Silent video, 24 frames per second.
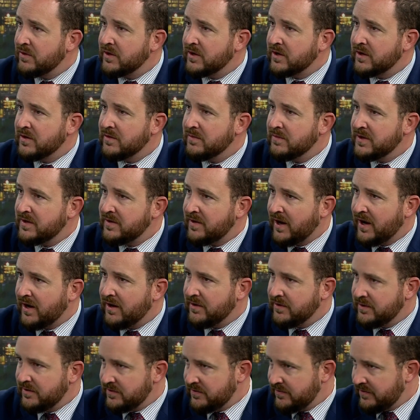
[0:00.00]
we look at the
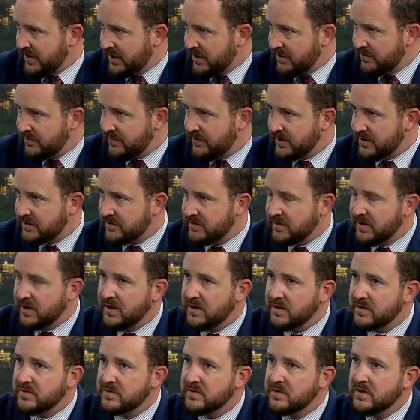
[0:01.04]
mentalities of how to fix
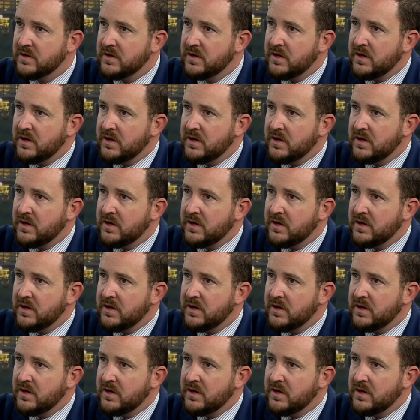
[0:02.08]
things,